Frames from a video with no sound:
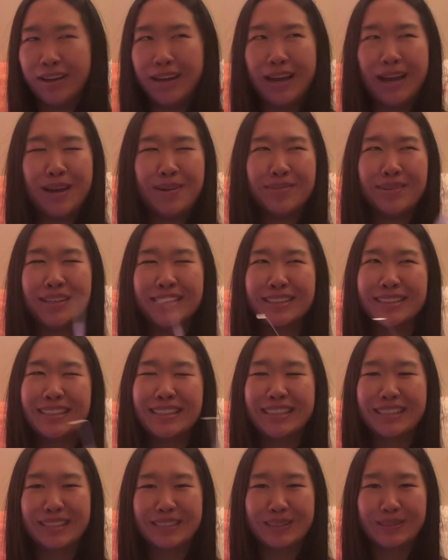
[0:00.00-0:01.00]
I'm not
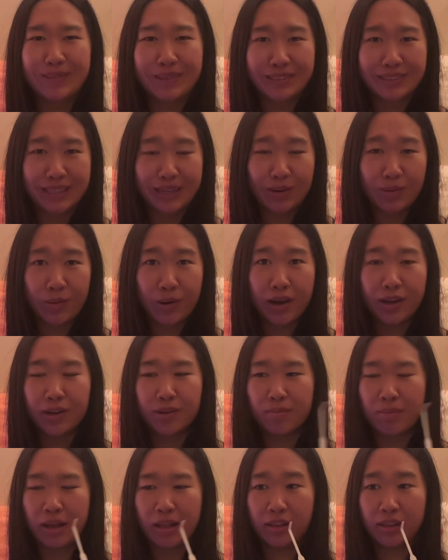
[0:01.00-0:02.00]
saying it smells like
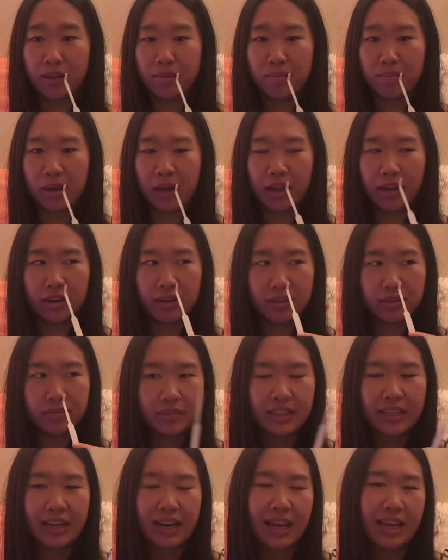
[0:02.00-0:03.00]
watermelon, but
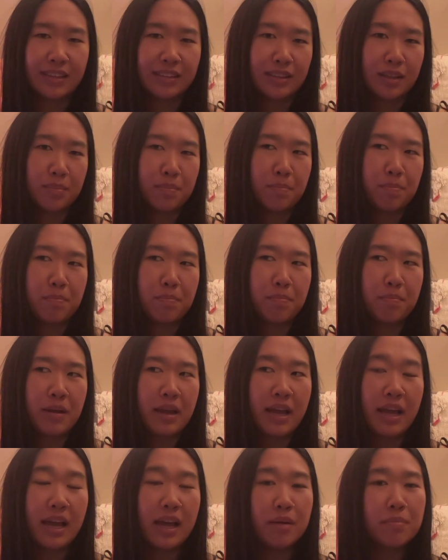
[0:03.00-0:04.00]
it has a
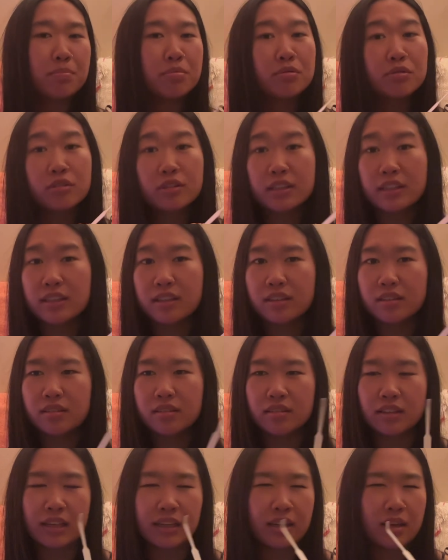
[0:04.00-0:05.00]
peppery,
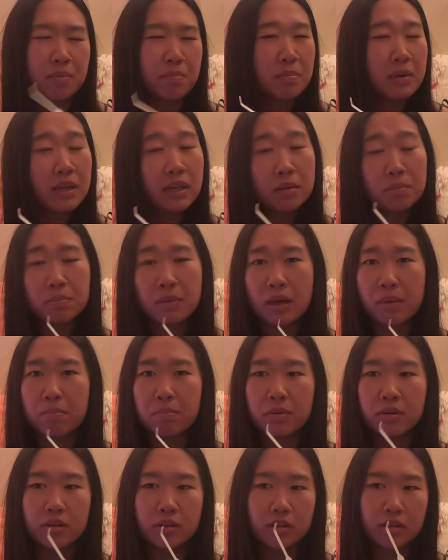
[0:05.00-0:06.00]
like a pink
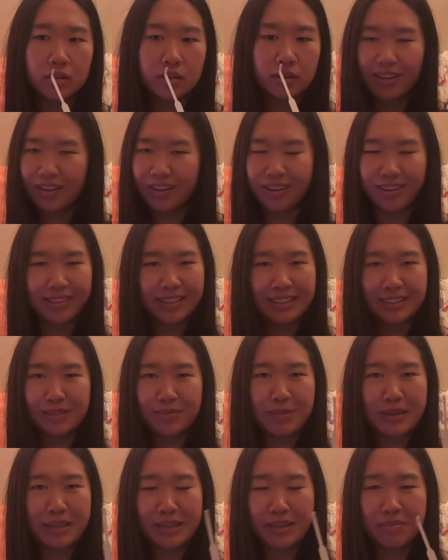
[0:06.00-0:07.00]
pepper, that's
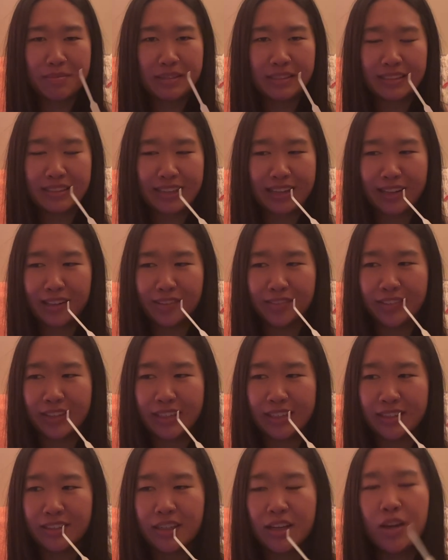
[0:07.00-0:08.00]
making me
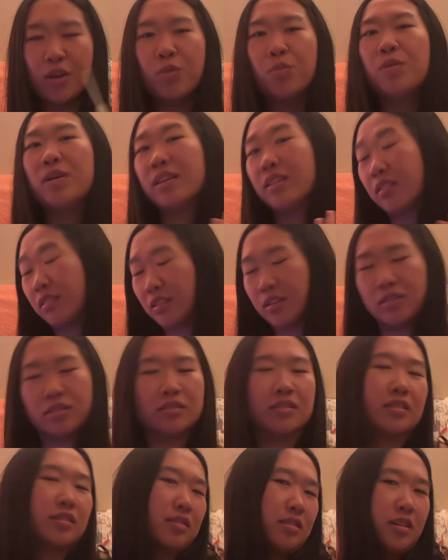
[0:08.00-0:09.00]
salivate with
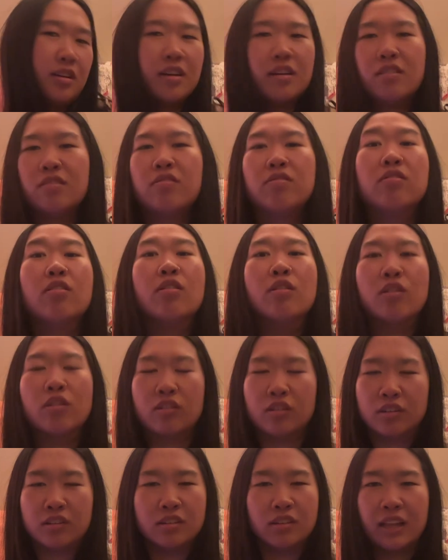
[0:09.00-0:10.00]
those
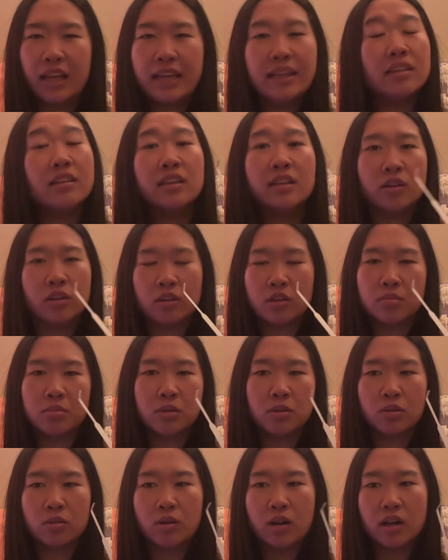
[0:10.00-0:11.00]
floral, lightly
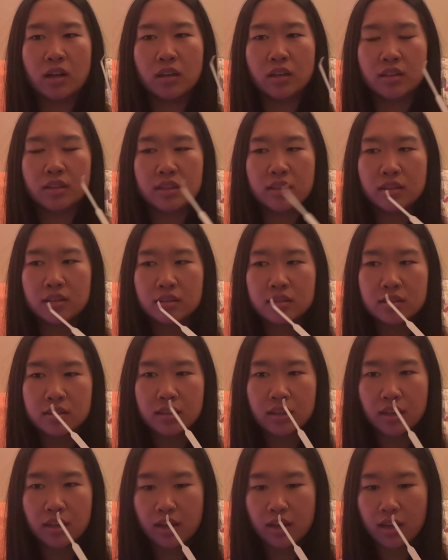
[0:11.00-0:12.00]
herbal qualities.
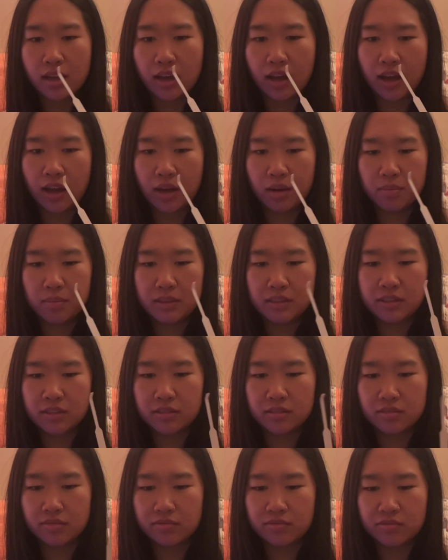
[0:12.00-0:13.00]

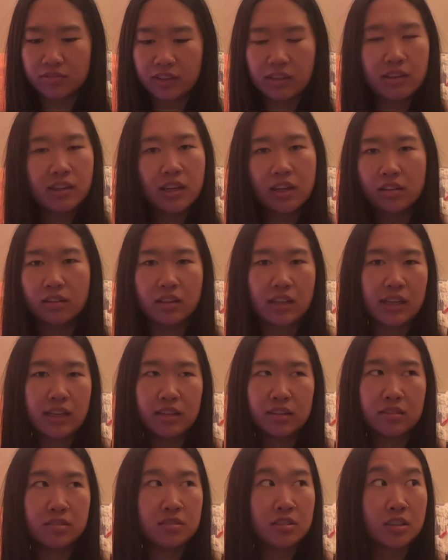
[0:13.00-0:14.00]
It's very
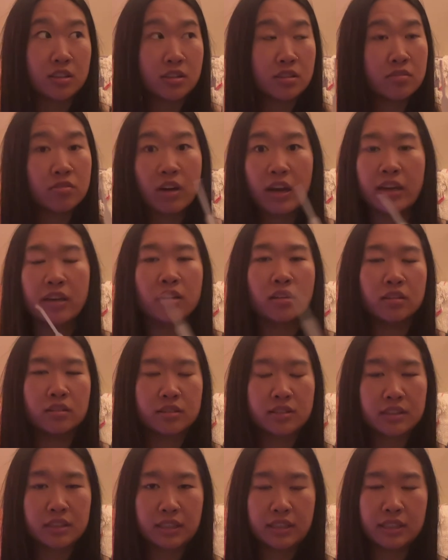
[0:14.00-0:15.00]
unlike just regular
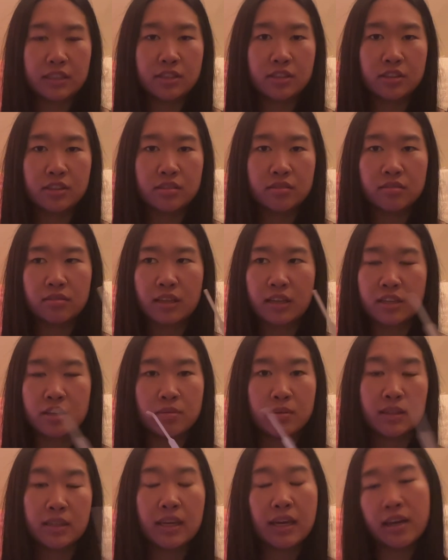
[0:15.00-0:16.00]
sage that you
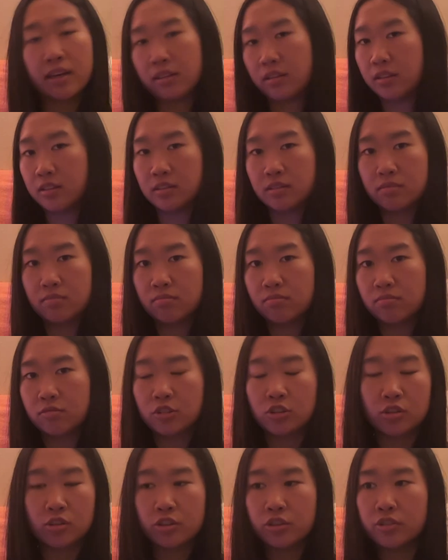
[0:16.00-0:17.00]
would get at the
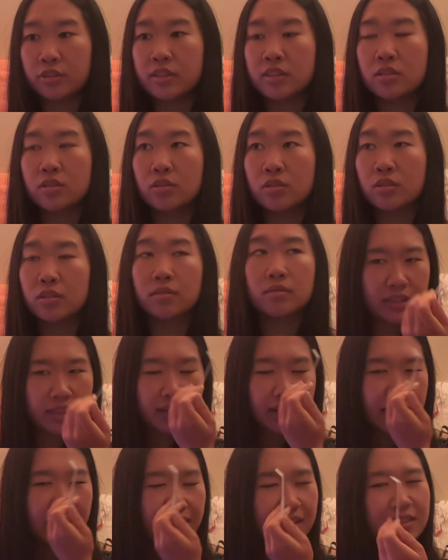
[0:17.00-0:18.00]
grocery store. It
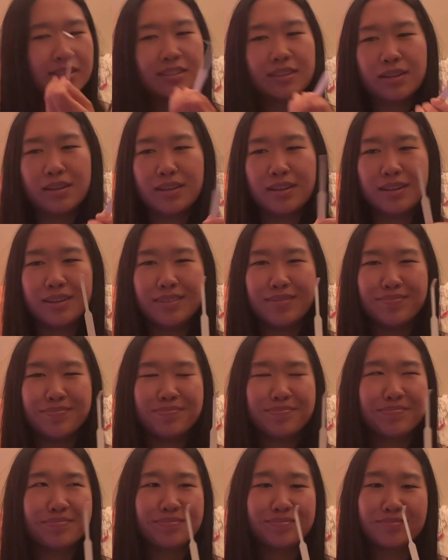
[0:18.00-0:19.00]
has a
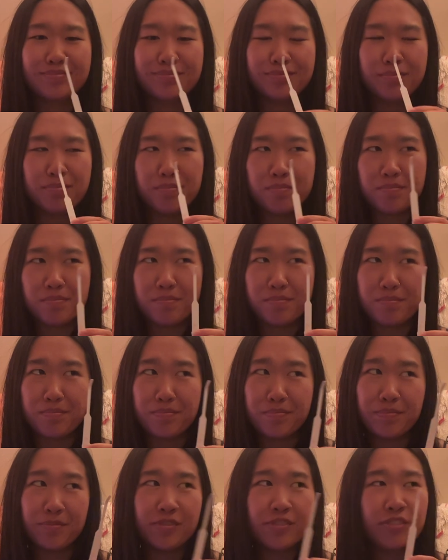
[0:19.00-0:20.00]

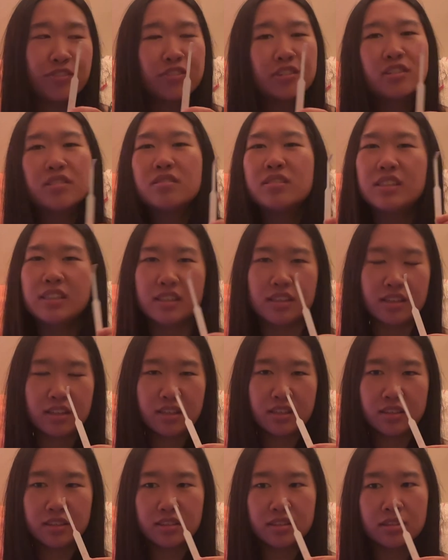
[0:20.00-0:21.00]

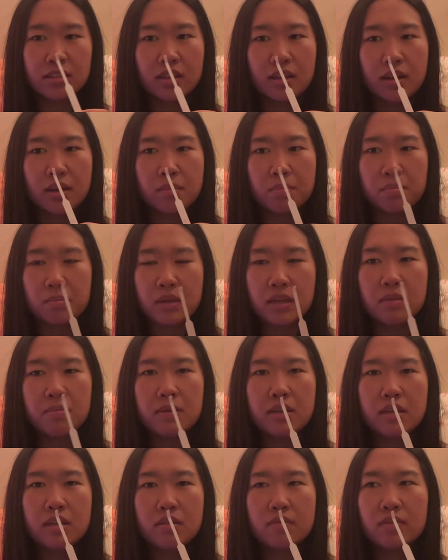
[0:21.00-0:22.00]
fruitiness, maybe
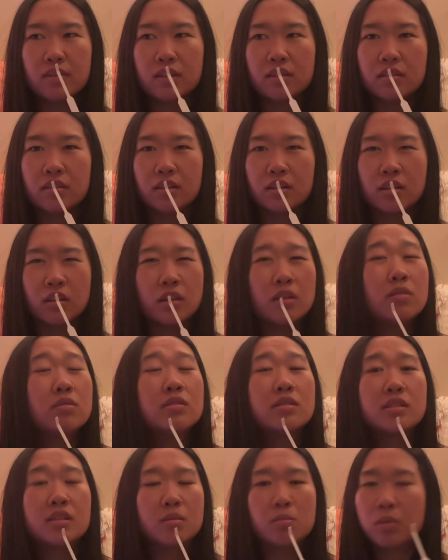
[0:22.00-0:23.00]
even
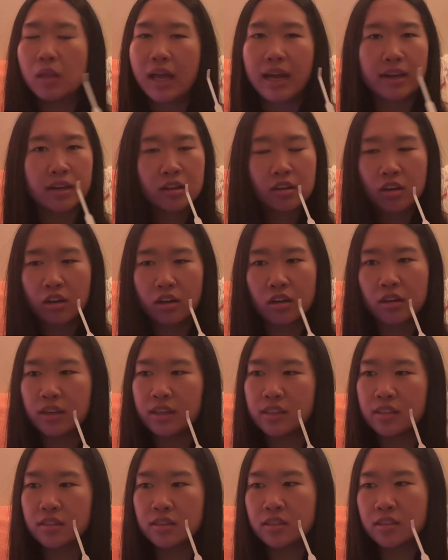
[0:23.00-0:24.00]
close to black
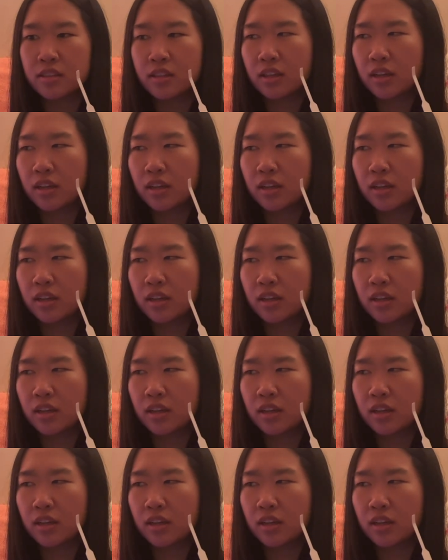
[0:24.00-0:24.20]
currant.